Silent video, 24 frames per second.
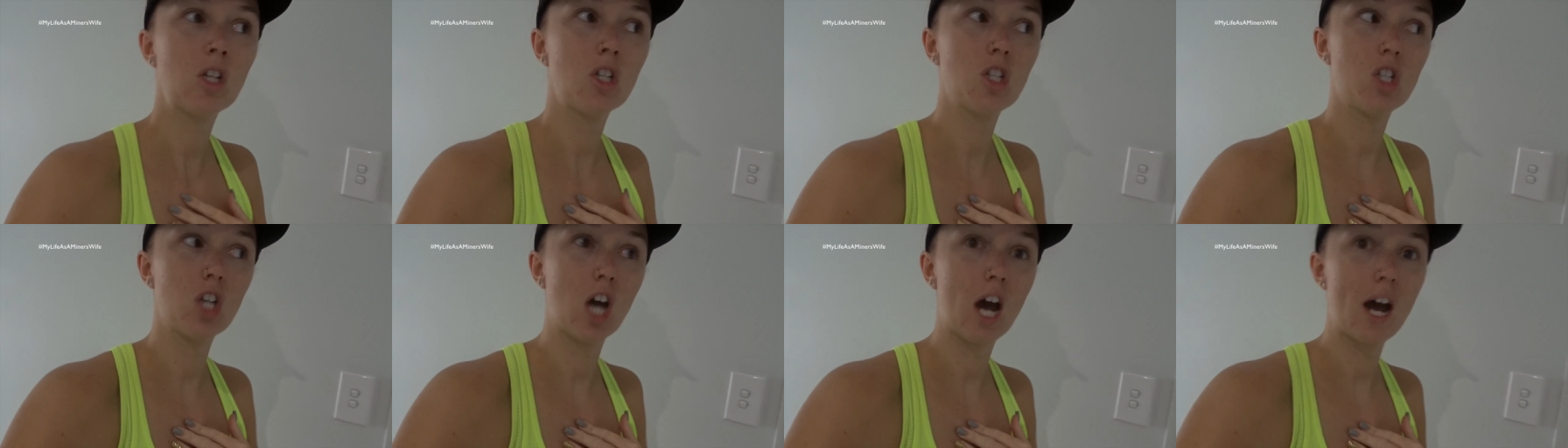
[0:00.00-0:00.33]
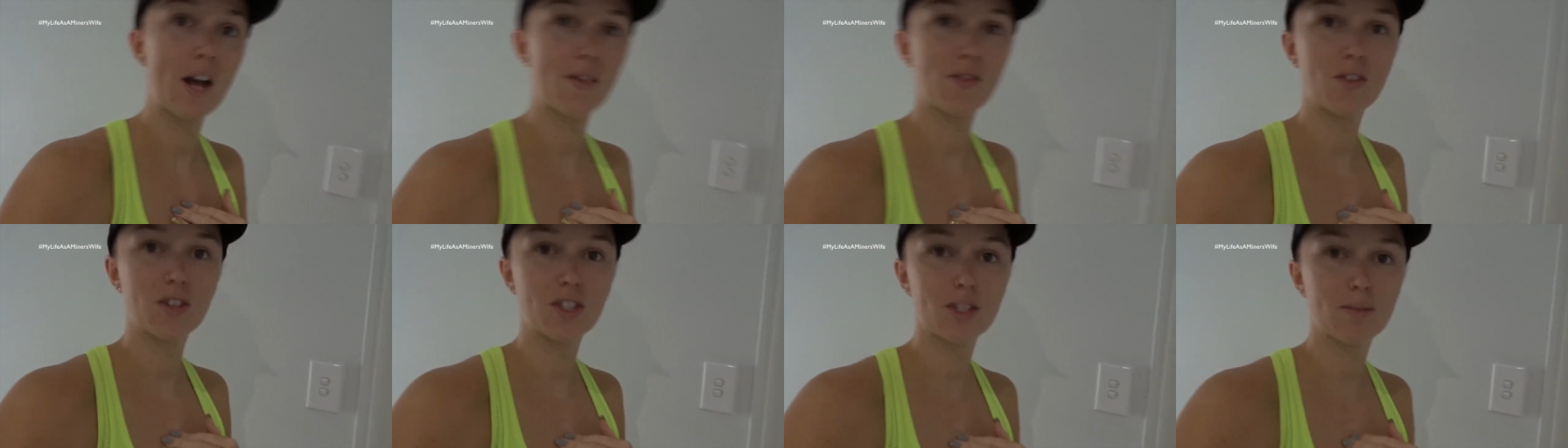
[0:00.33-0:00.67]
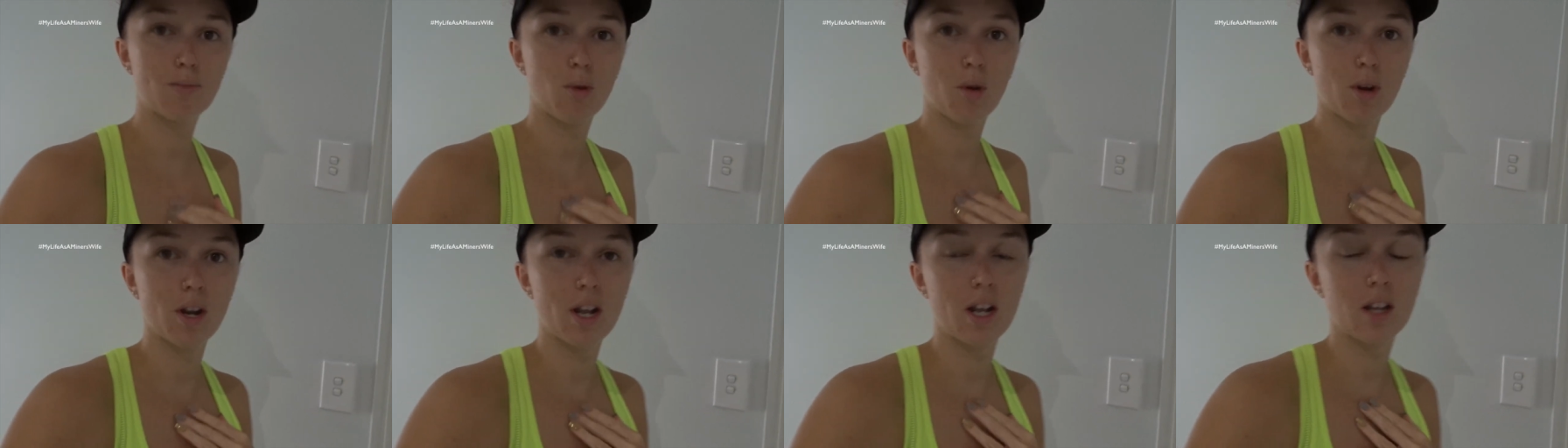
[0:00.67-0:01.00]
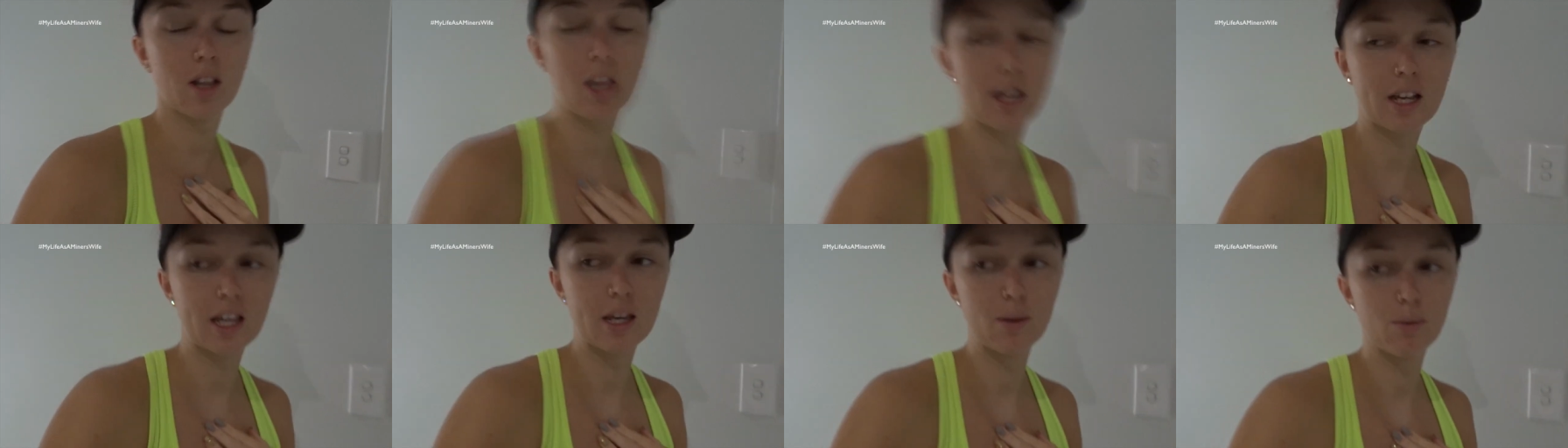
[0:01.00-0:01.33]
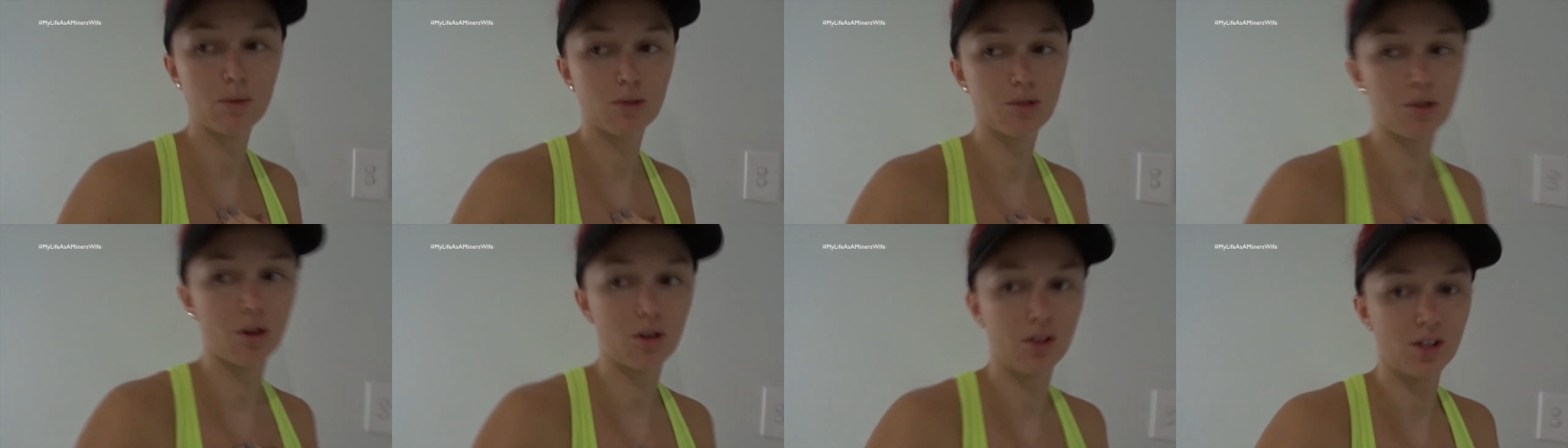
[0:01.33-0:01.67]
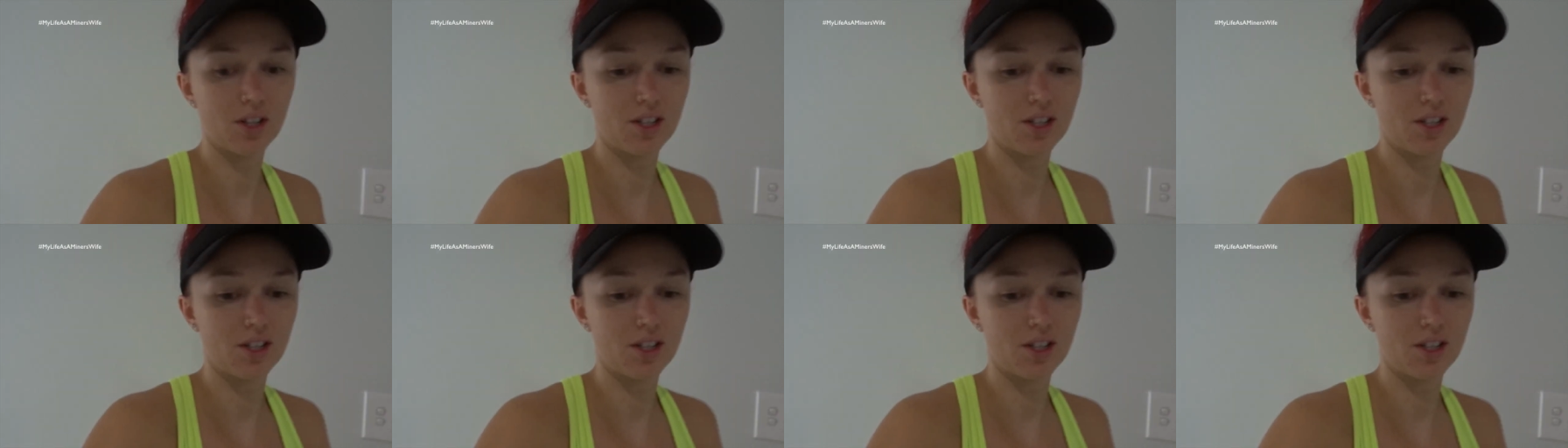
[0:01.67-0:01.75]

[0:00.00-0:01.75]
died this morning. Like he was on